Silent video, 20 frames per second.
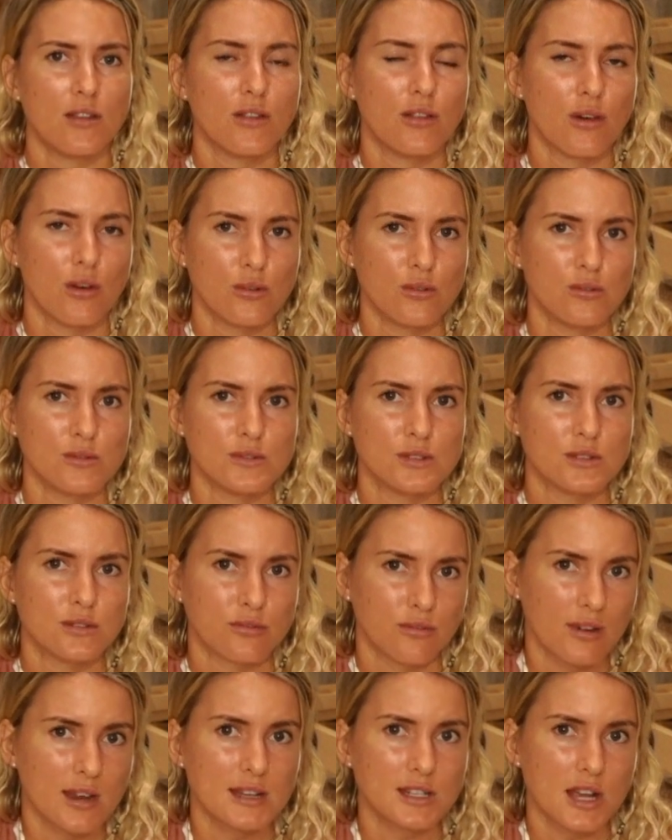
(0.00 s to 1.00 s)
those
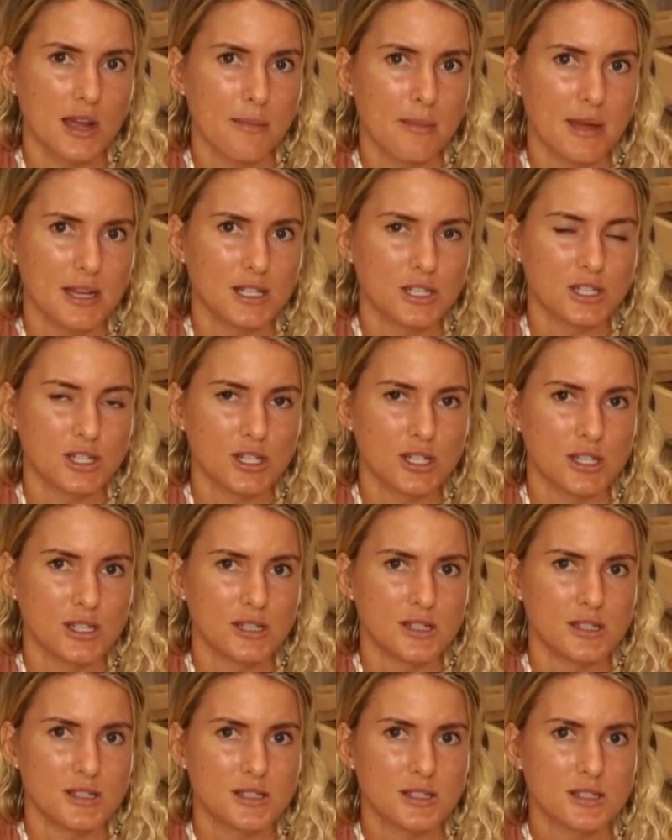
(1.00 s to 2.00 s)
3
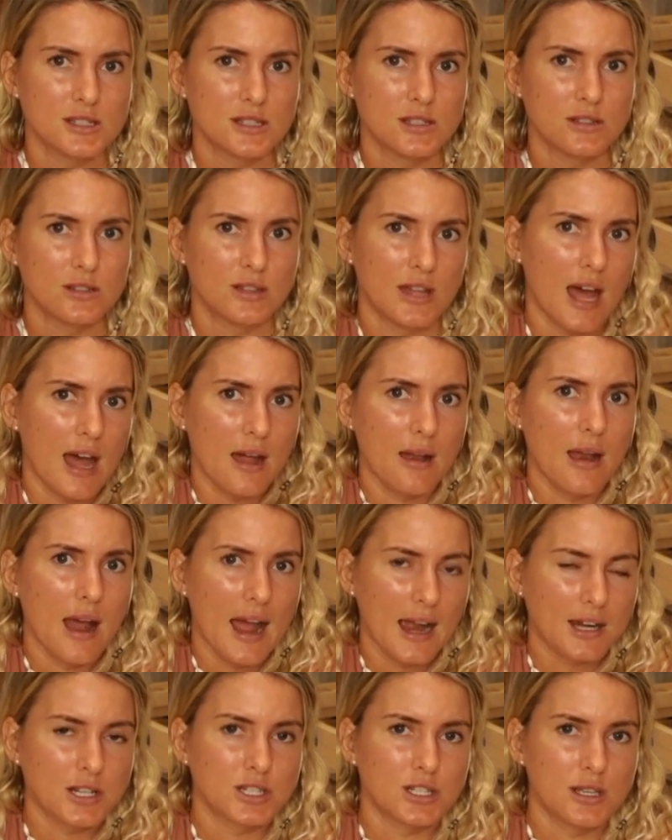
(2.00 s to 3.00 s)
dimensions that
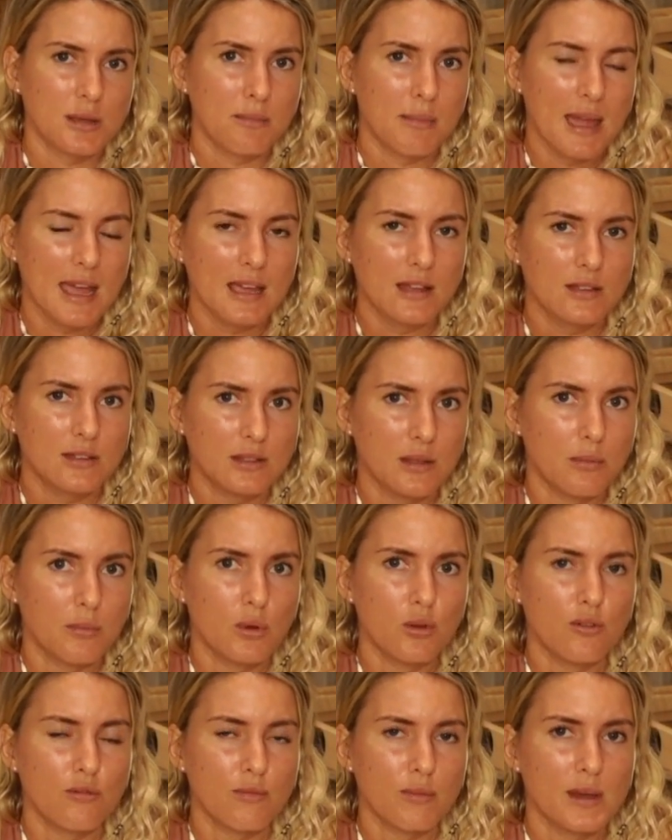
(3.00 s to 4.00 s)
actually make the
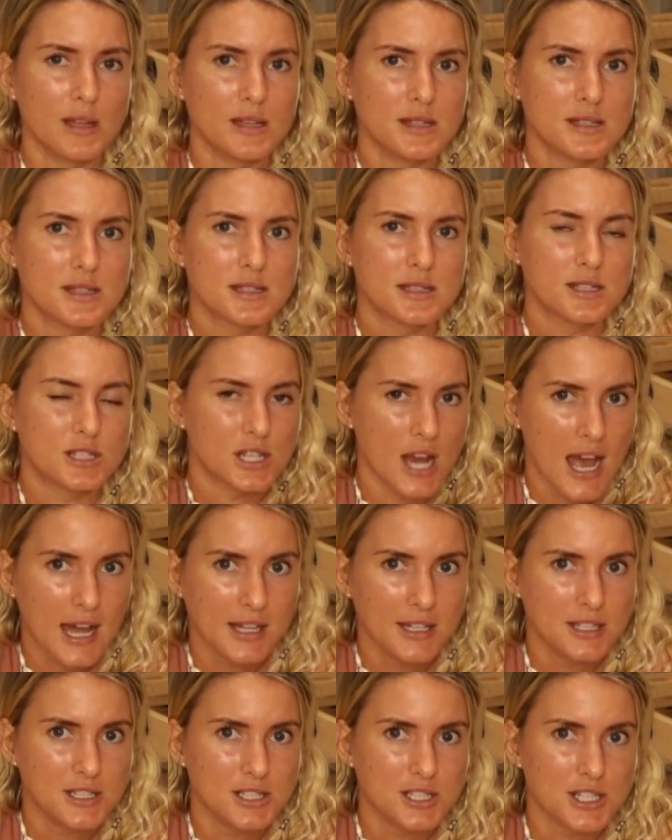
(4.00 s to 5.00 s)
movements
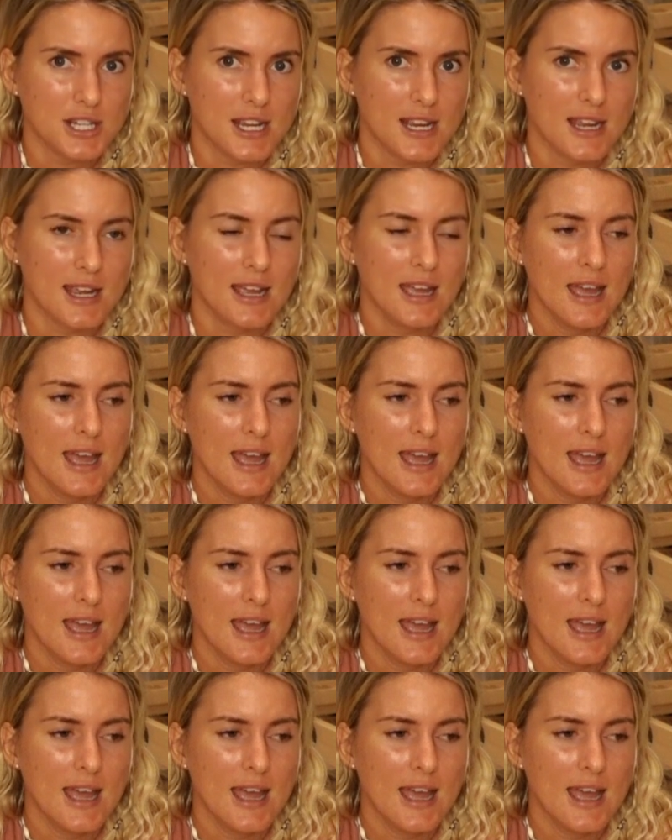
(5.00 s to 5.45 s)
challenging.